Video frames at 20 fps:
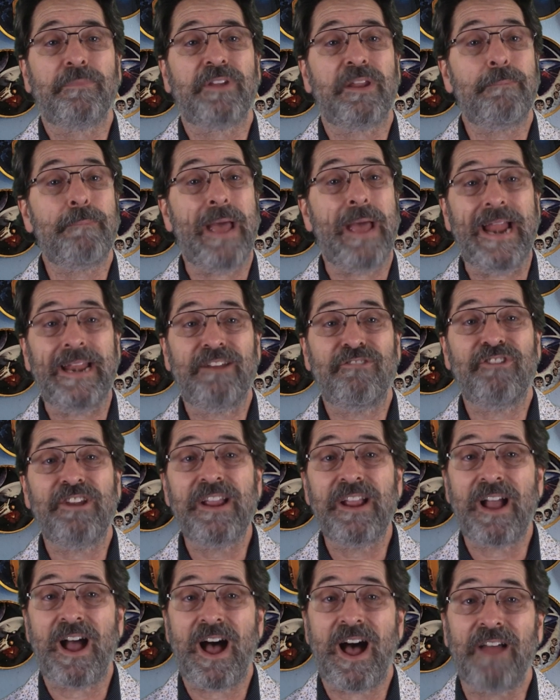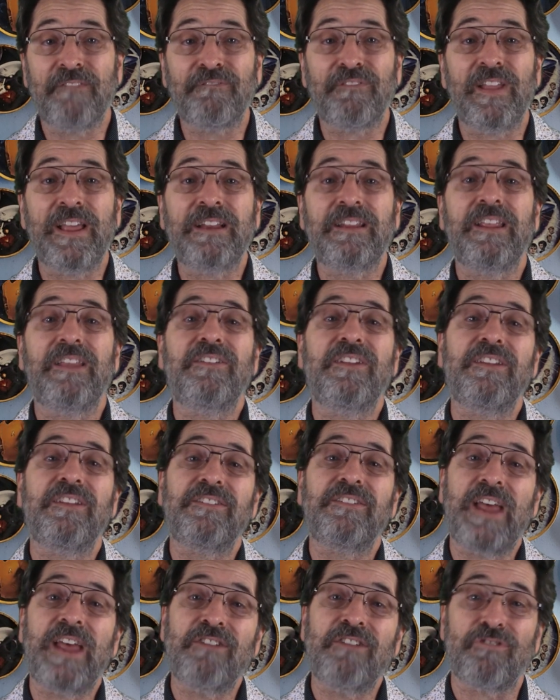and managing conflict is
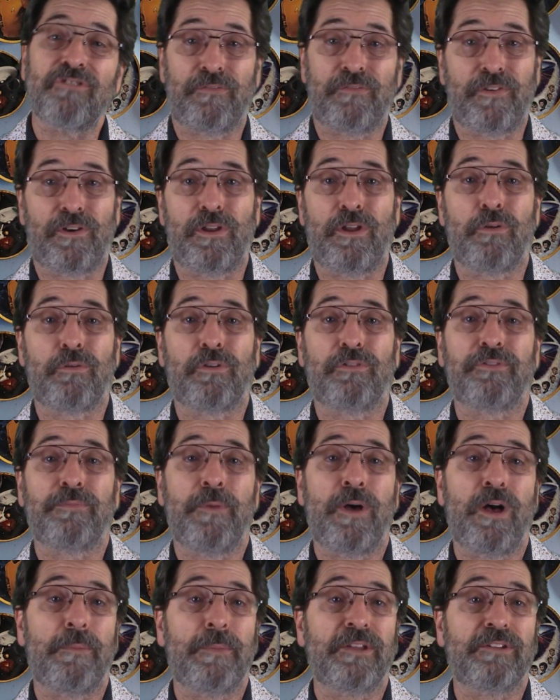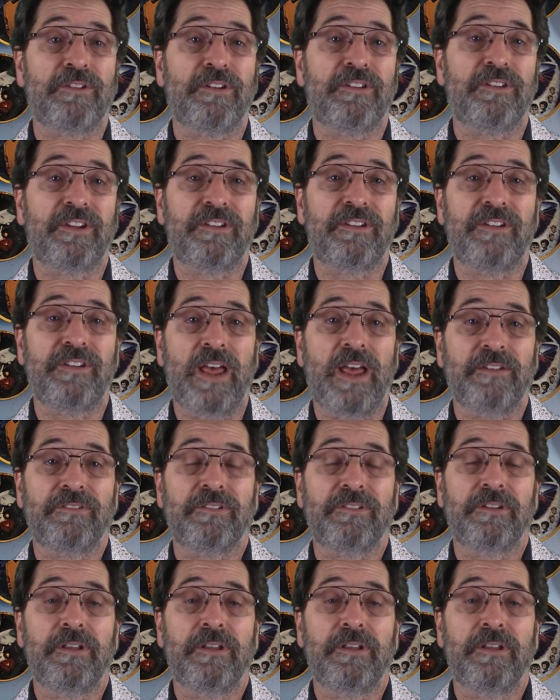essential for local small business success.